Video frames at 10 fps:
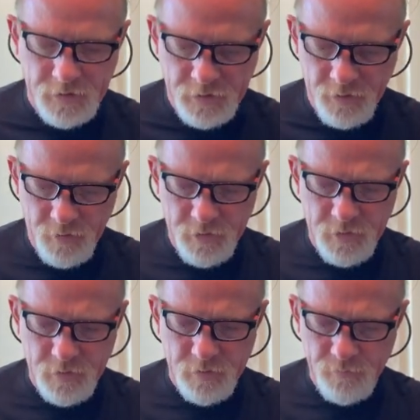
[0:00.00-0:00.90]
I carried,
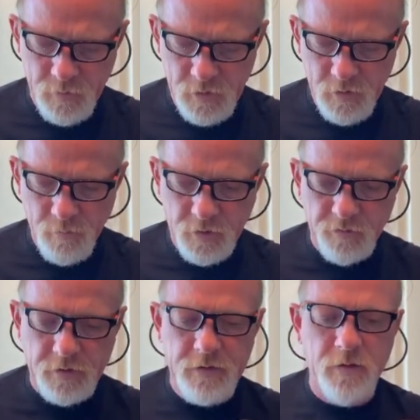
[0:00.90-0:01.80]

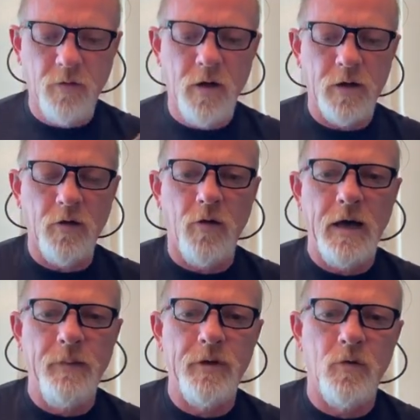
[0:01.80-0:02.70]
because I did a lot of
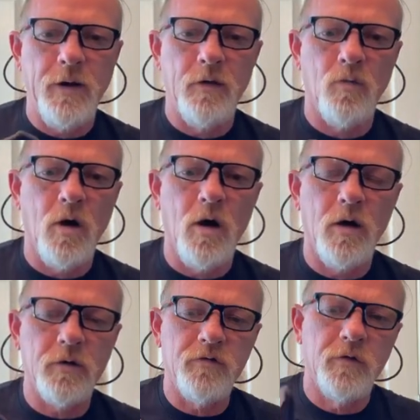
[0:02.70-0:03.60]
climbing around
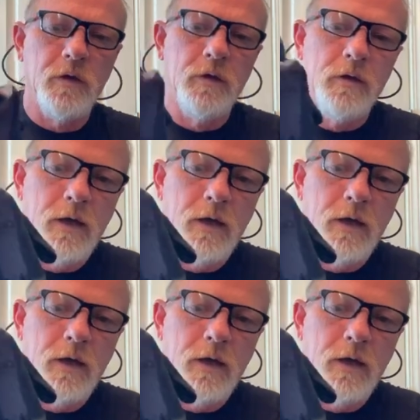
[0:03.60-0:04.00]
rocks,